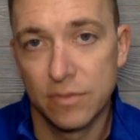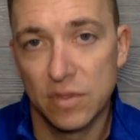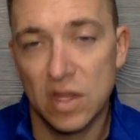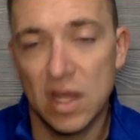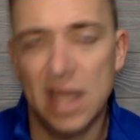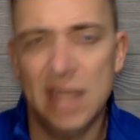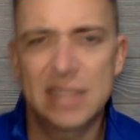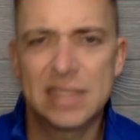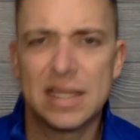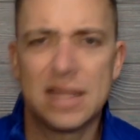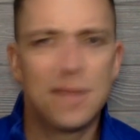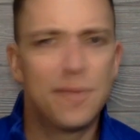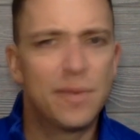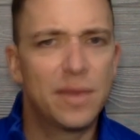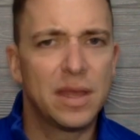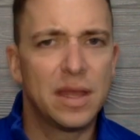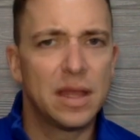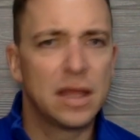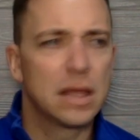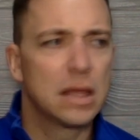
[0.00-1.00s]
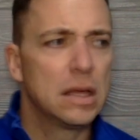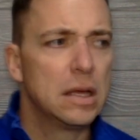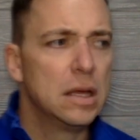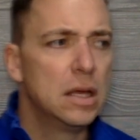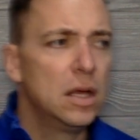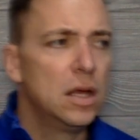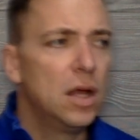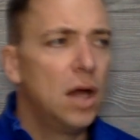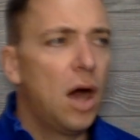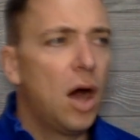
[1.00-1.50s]
Like I said in the beginning,
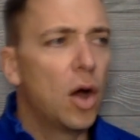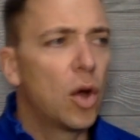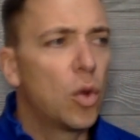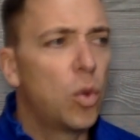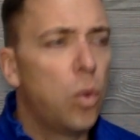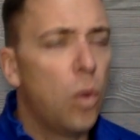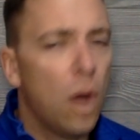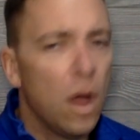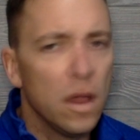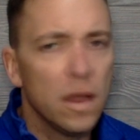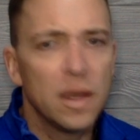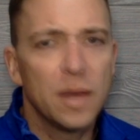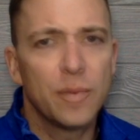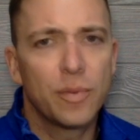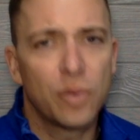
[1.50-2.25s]
a quality